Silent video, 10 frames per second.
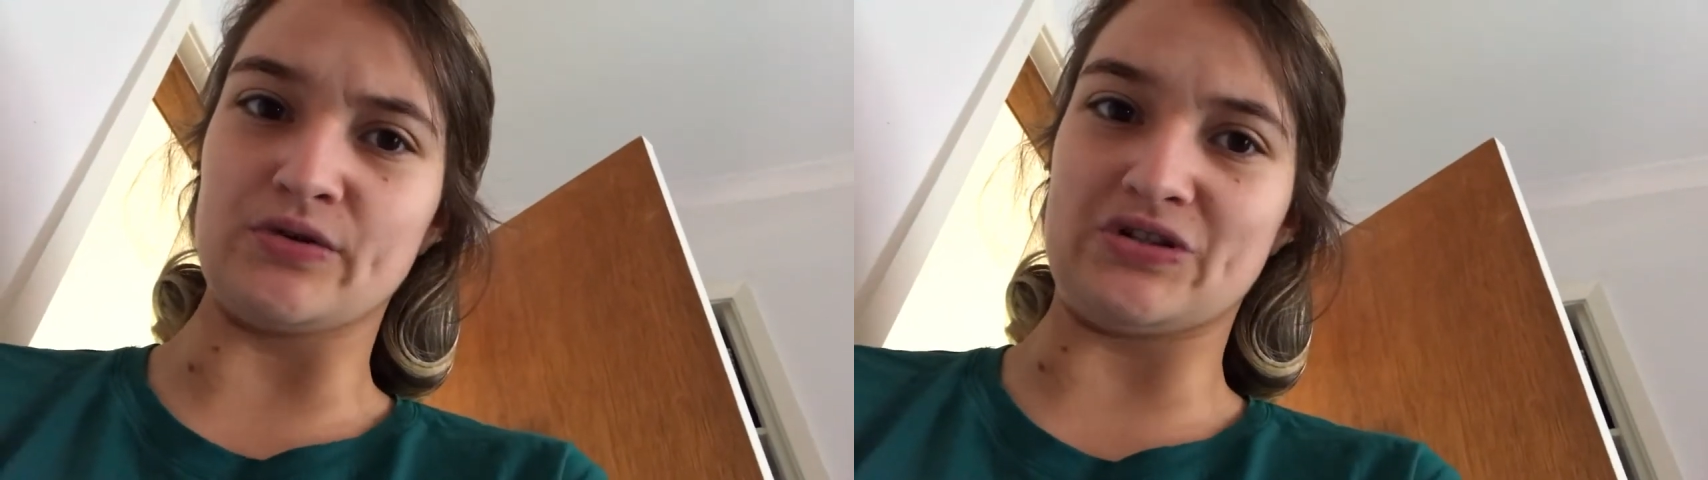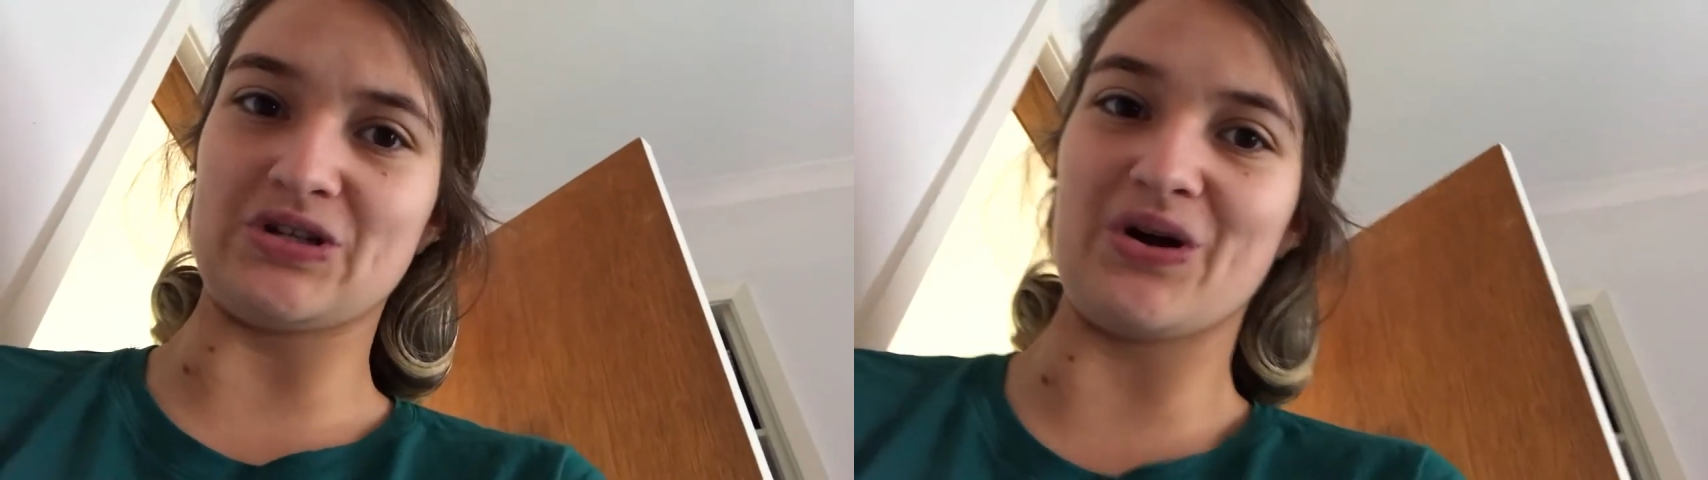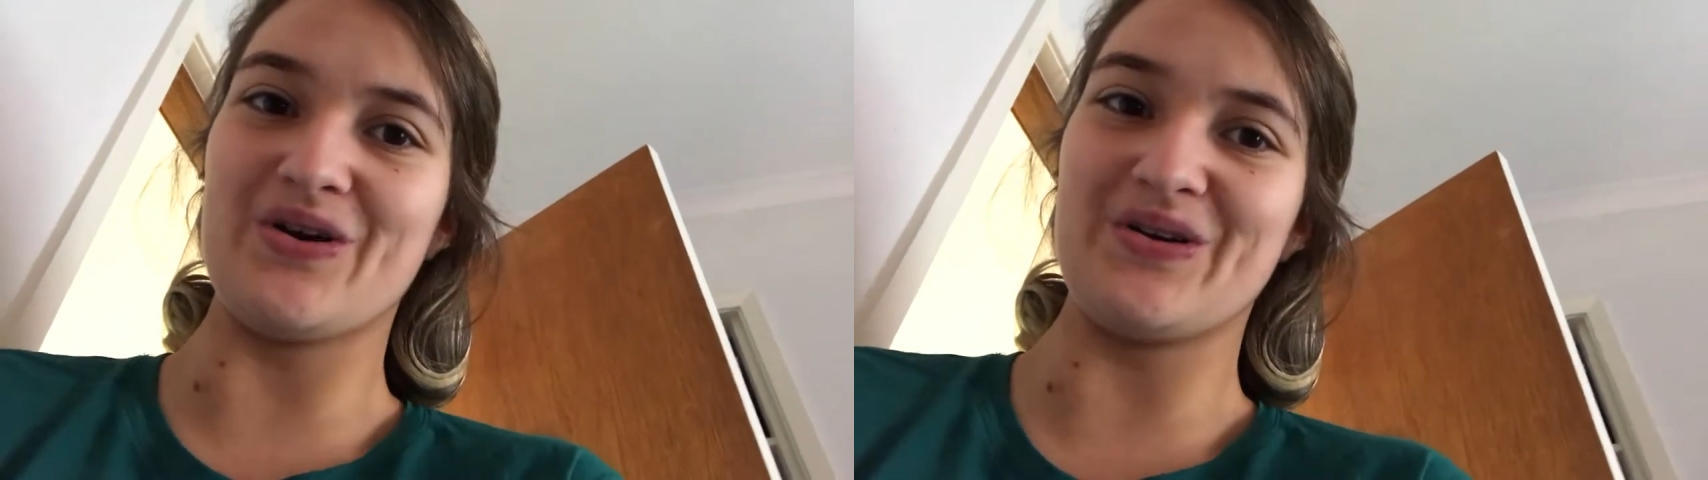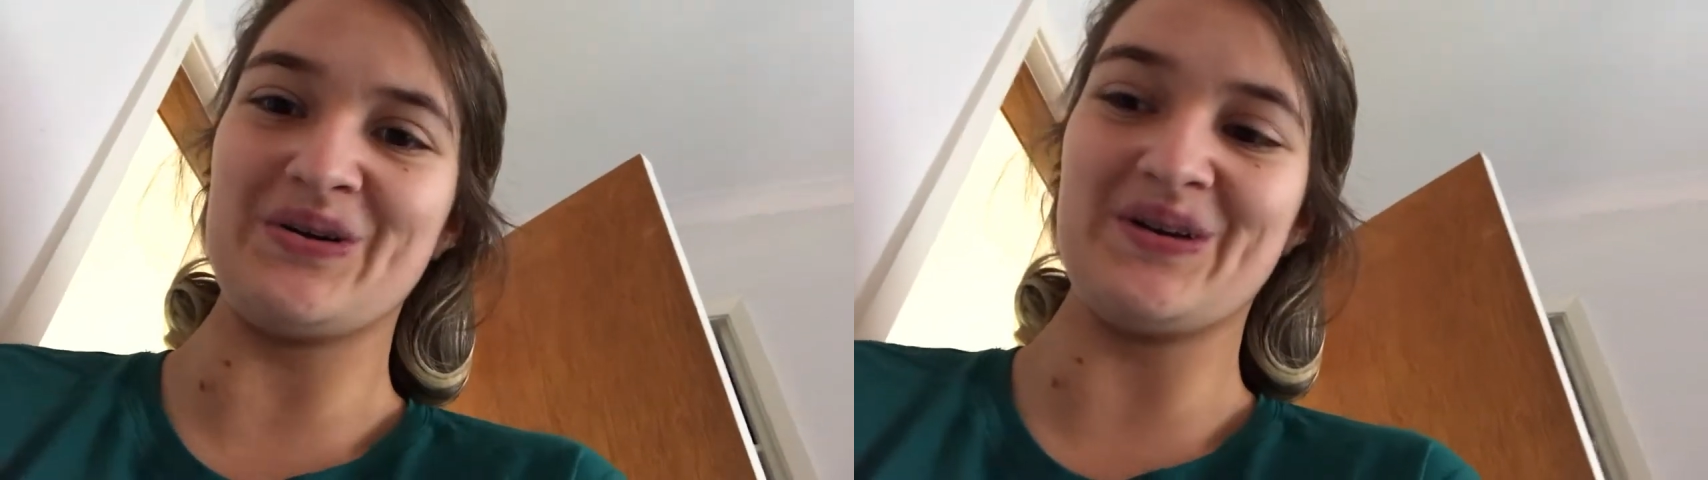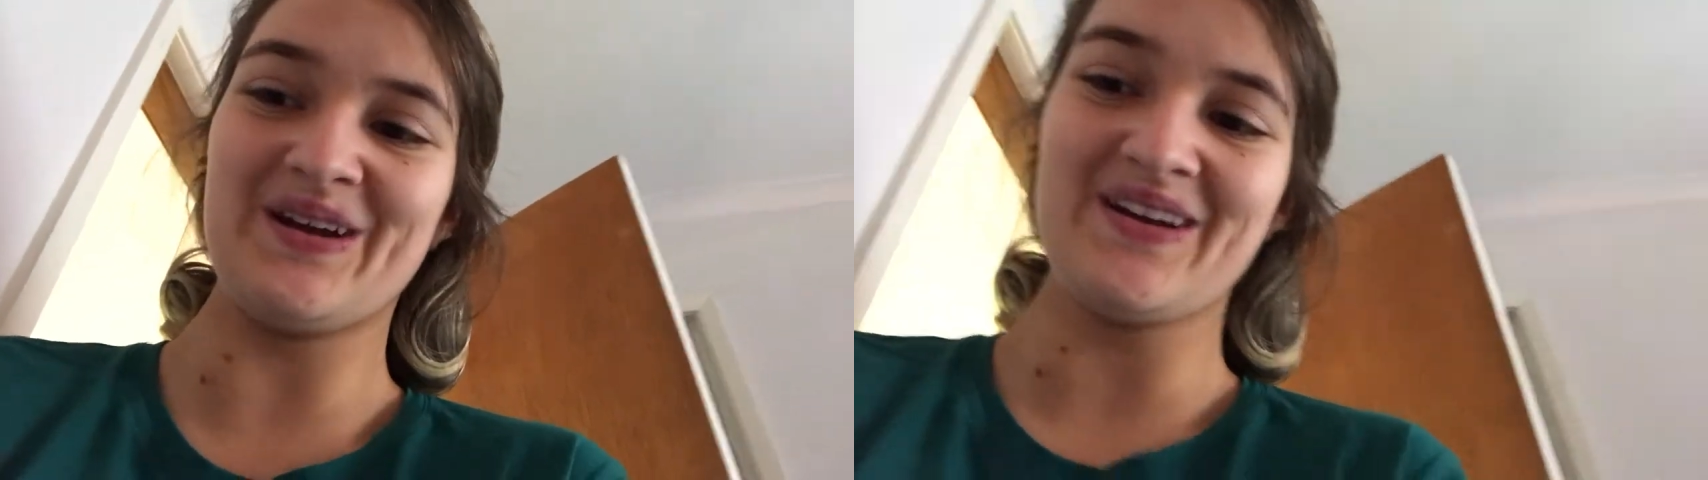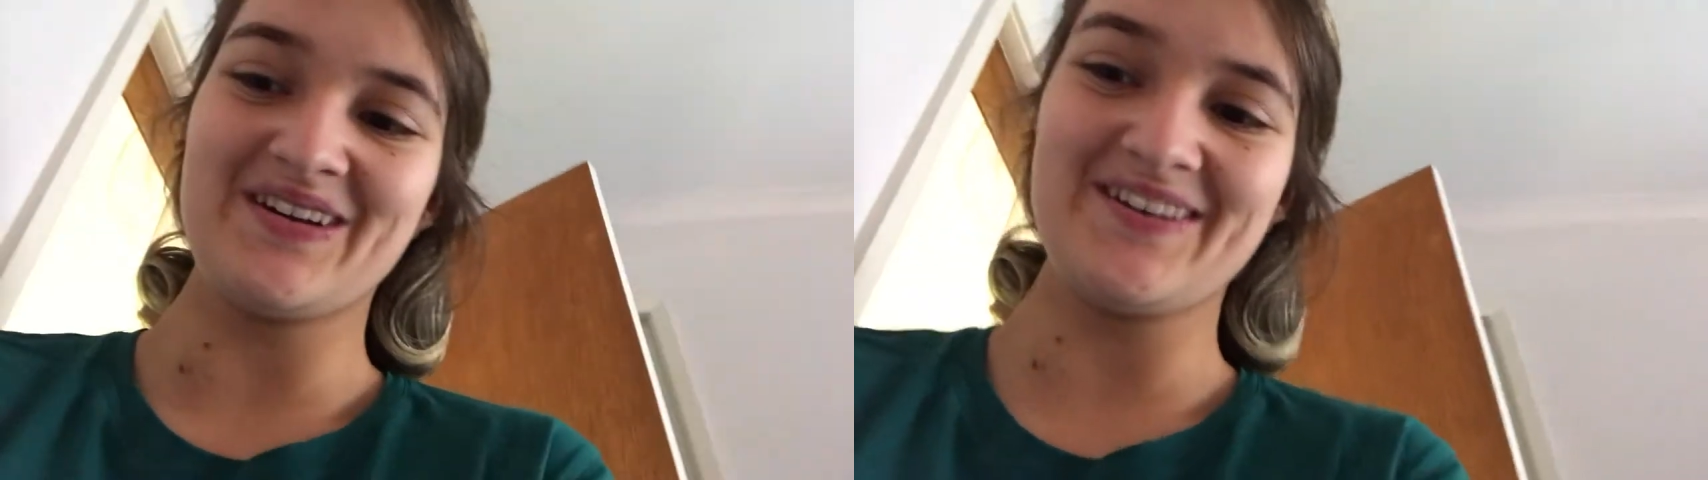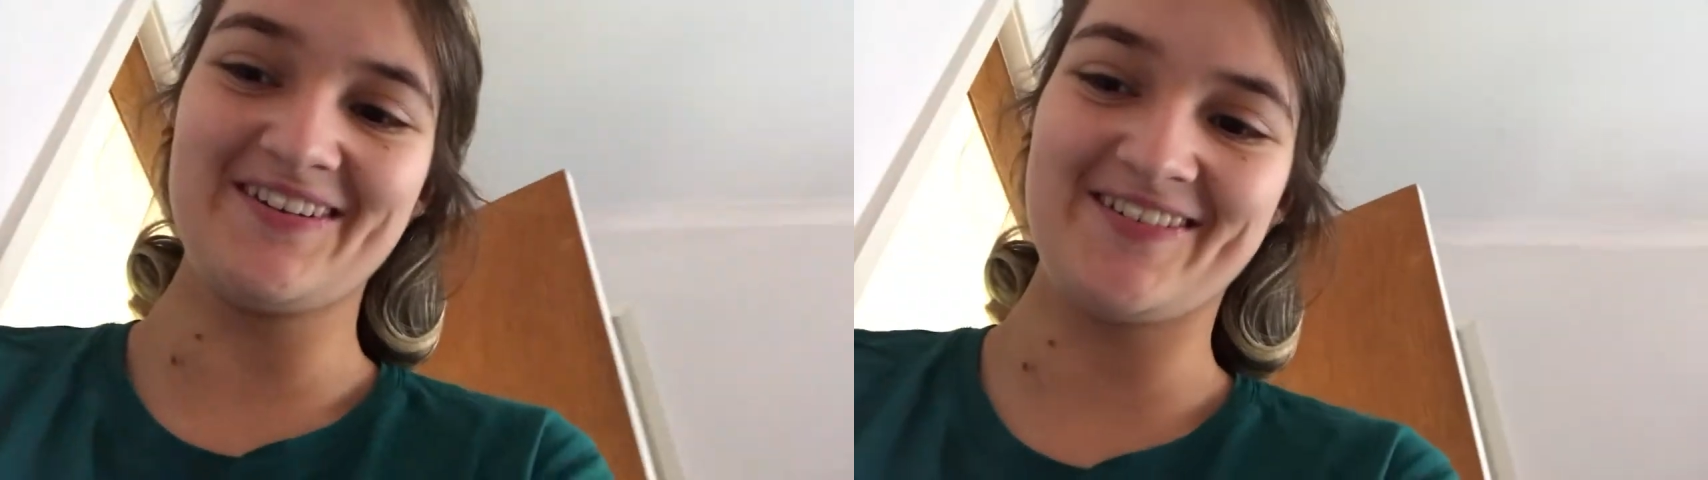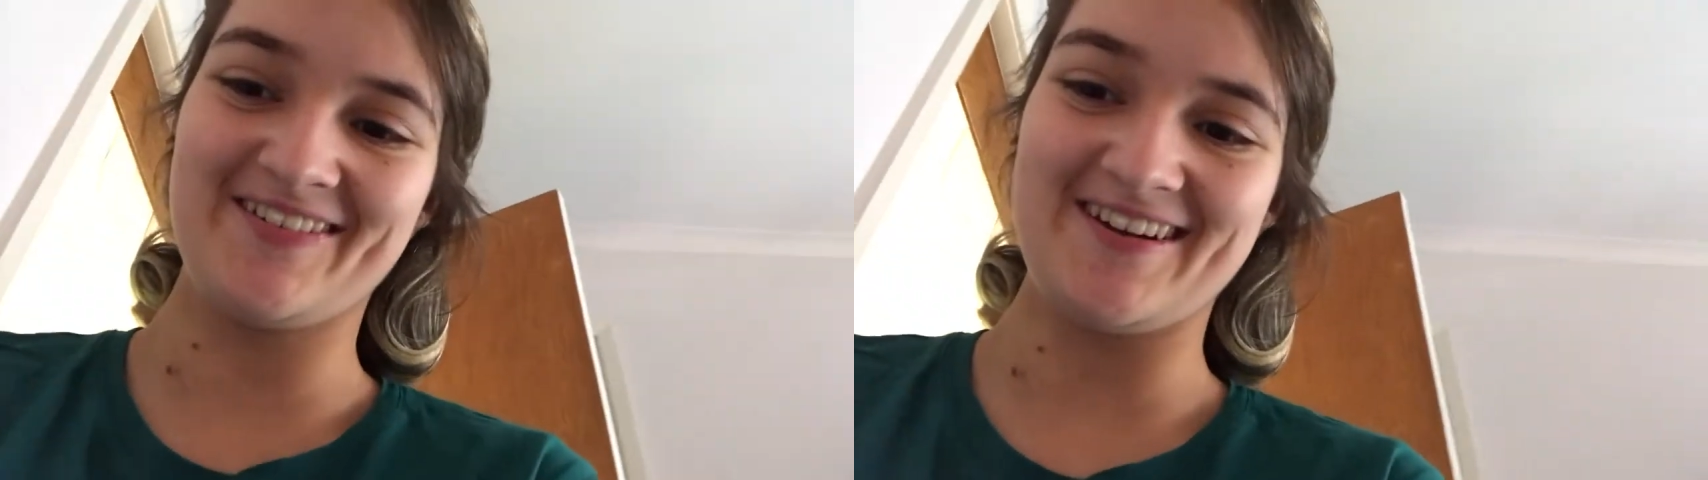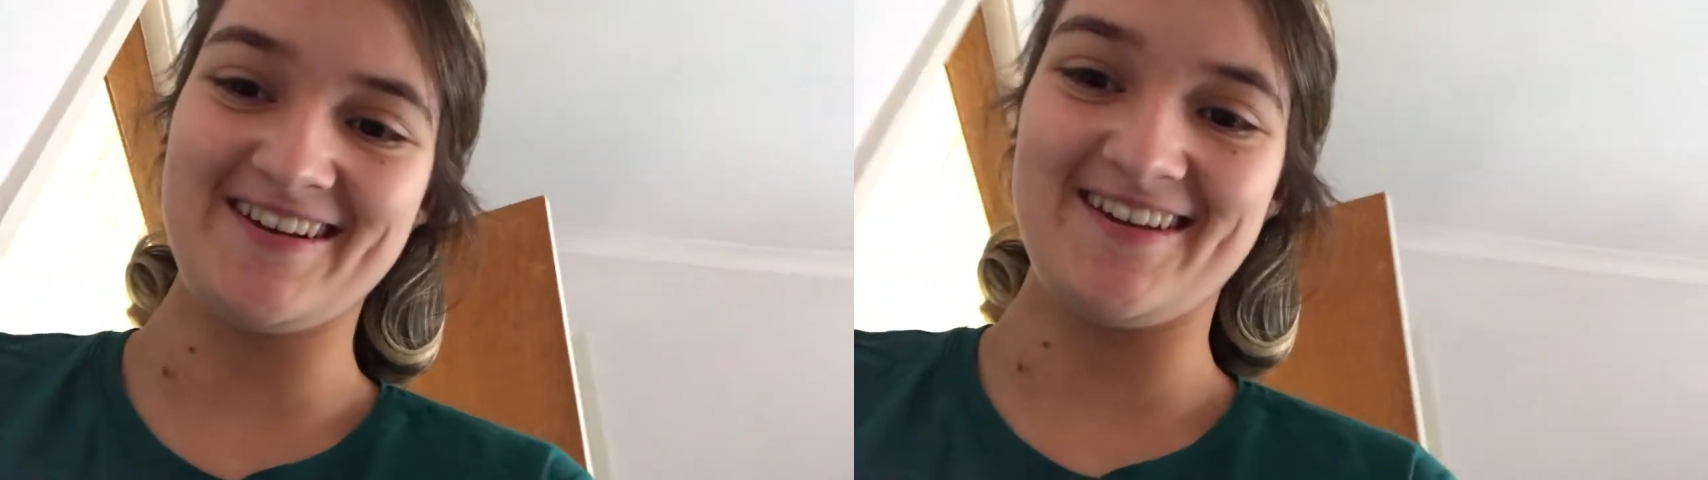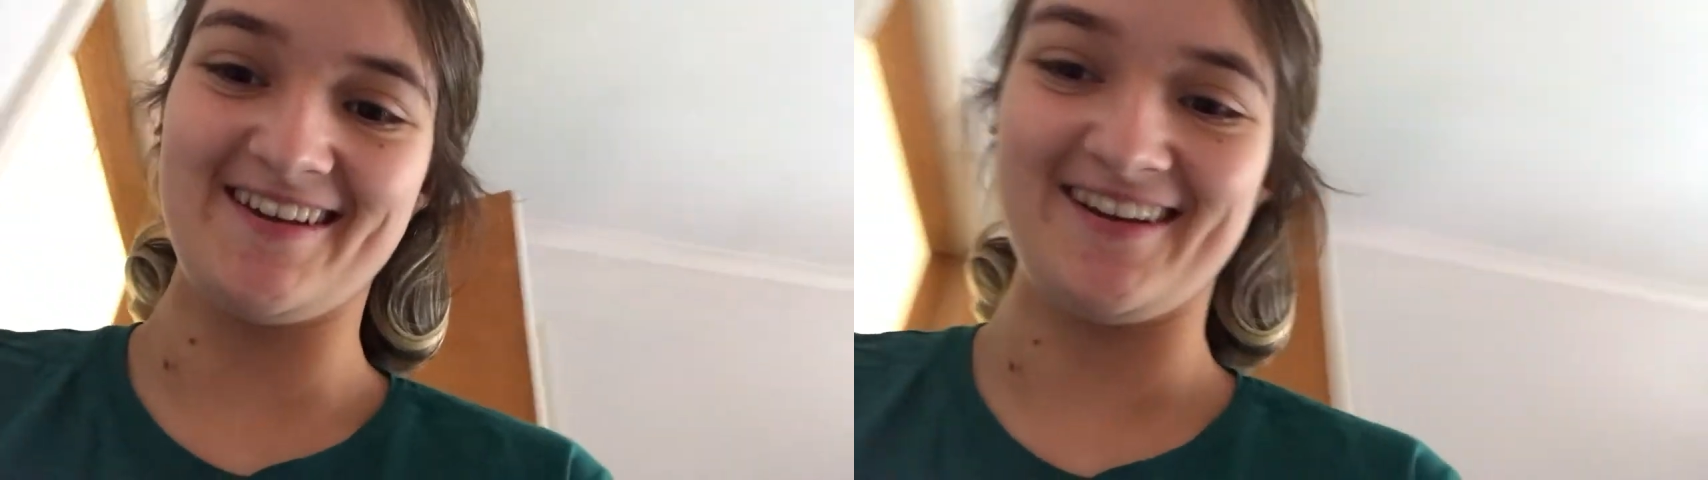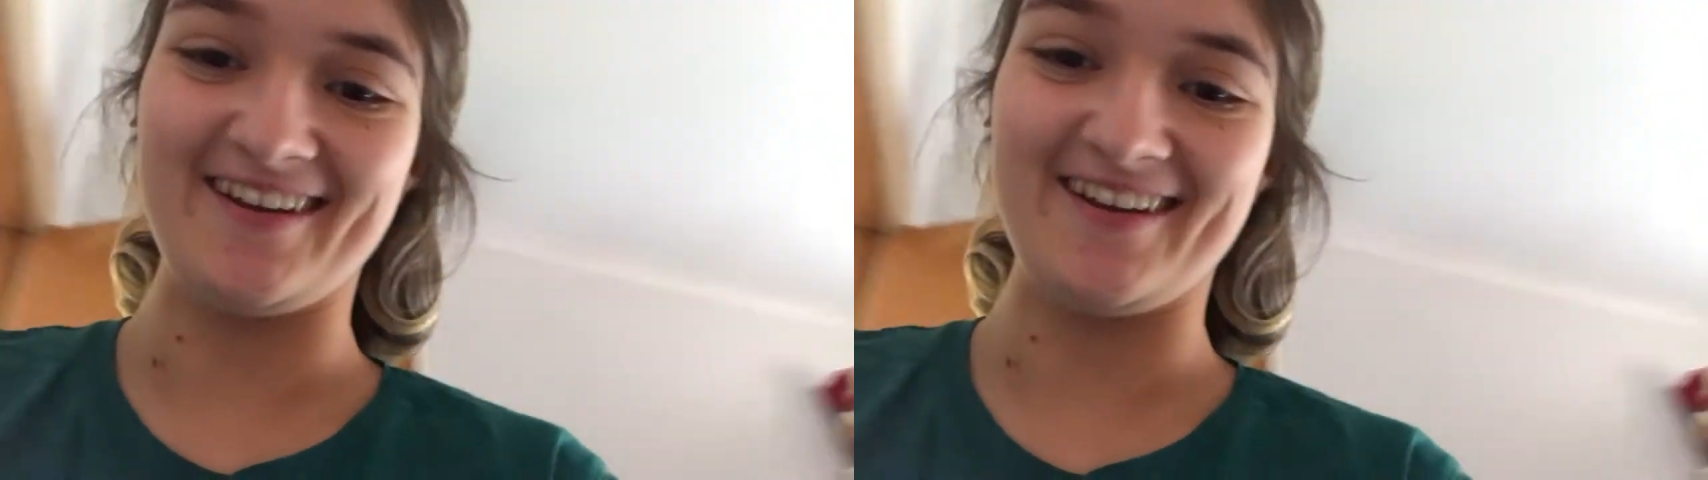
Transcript: so creaky?